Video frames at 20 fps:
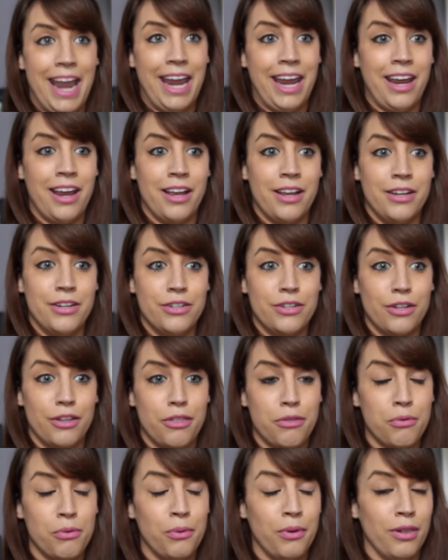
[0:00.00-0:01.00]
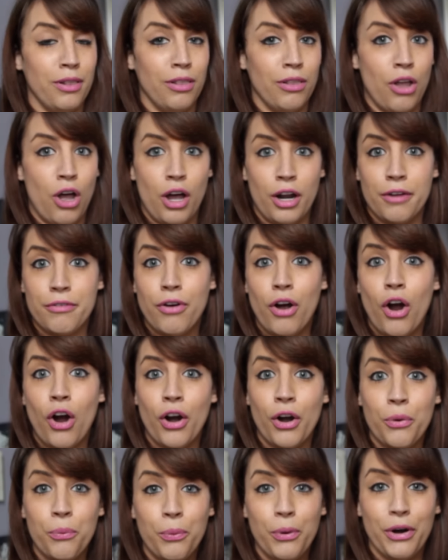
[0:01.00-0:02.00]
and through a lot of
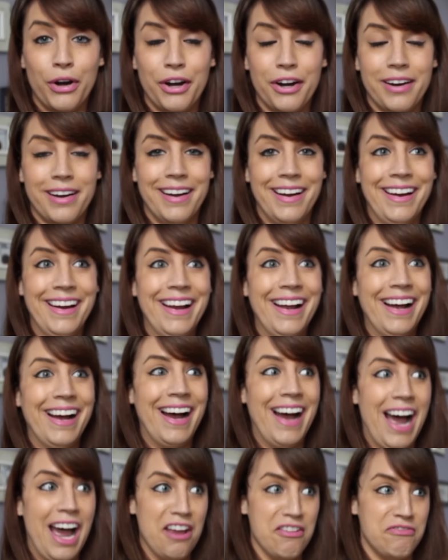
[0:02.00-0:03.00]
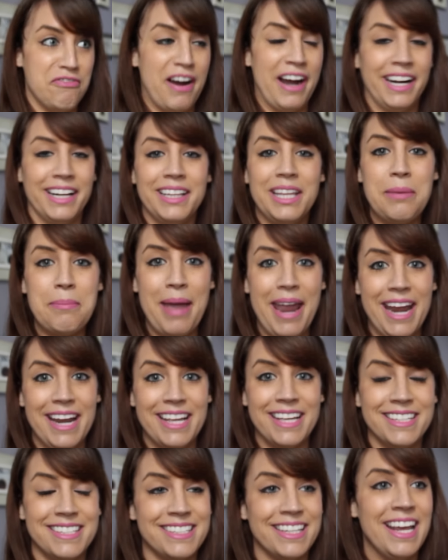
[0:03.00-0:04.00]
hard work I finally made
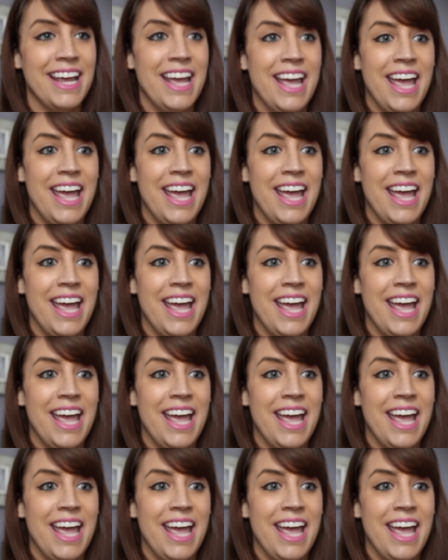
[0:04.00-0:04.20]
it